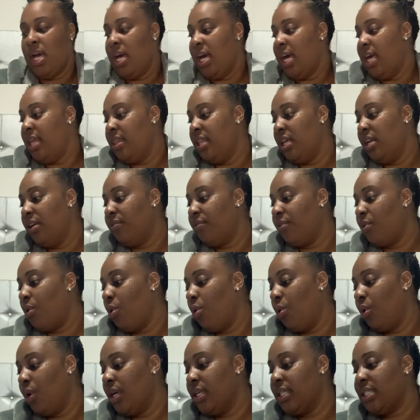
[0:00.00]
And then of
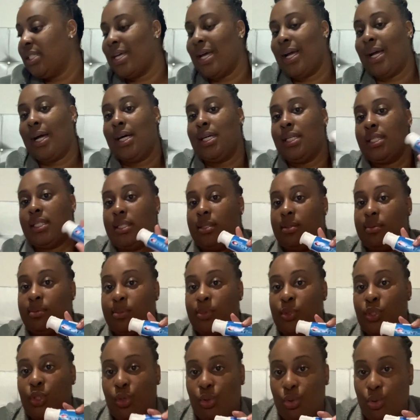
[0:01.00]
course I got some
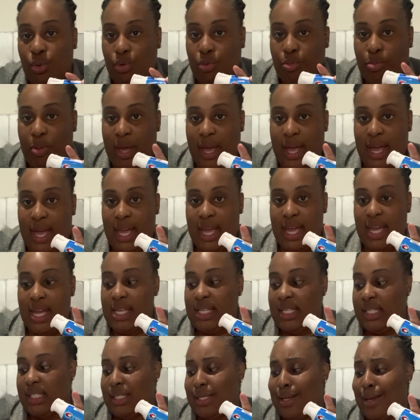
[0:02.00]

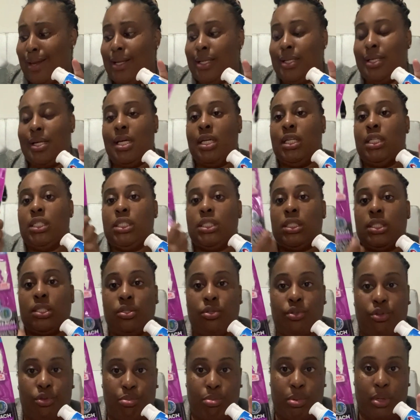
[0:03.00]
toothpaste and
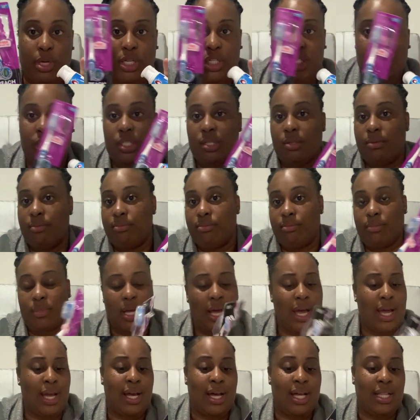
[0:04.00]
toothbrush.
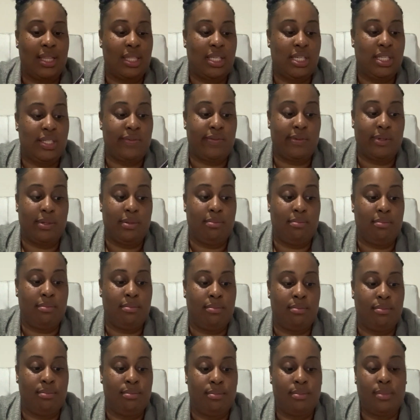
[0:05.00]
I got these from
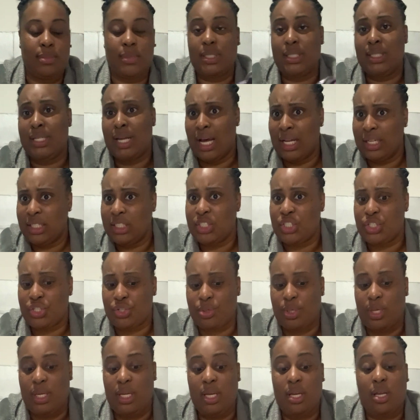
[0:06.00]
Dollar
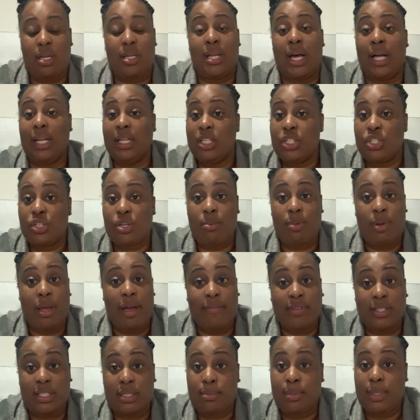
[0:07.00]
Tree. Dollar Tree be
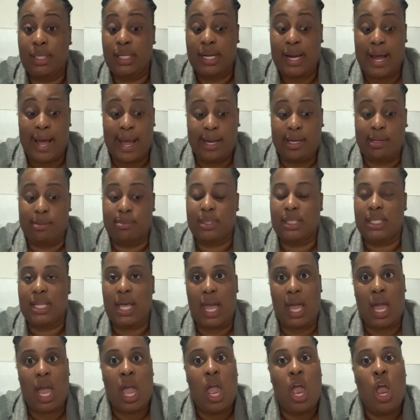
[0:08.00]
having some good items.
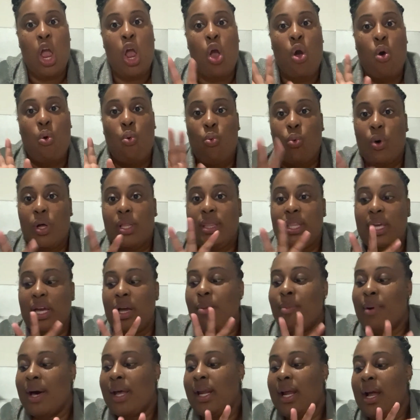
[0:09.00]
Like, one thing
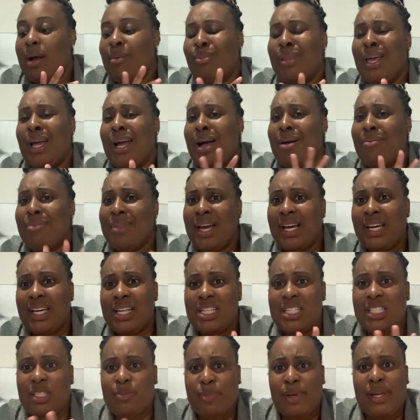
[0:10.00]
about it, I'm like, I'm not
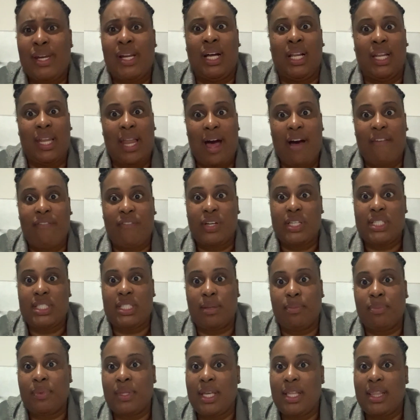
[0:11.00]
gonna spend a lot for
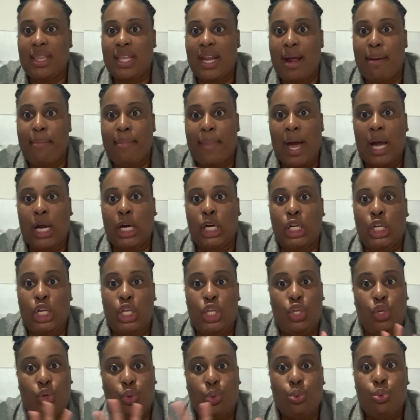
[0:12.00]
something that I'm not gonna
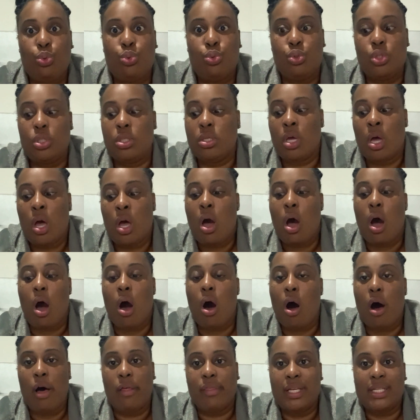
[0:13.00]
use
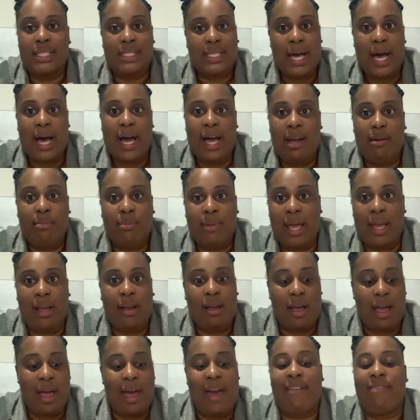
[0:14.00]
all the time.
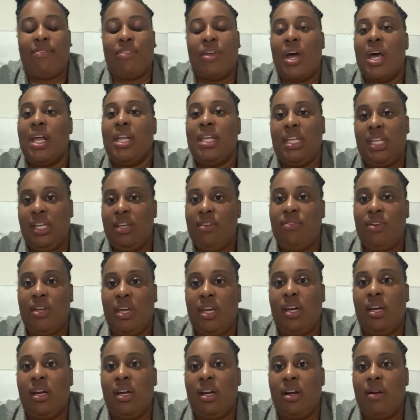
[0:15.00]
Like, after I leave
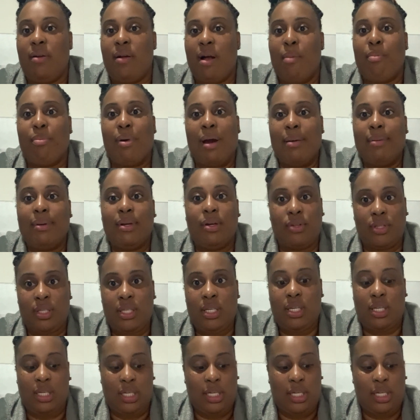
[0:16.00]
here, I'm probably gonna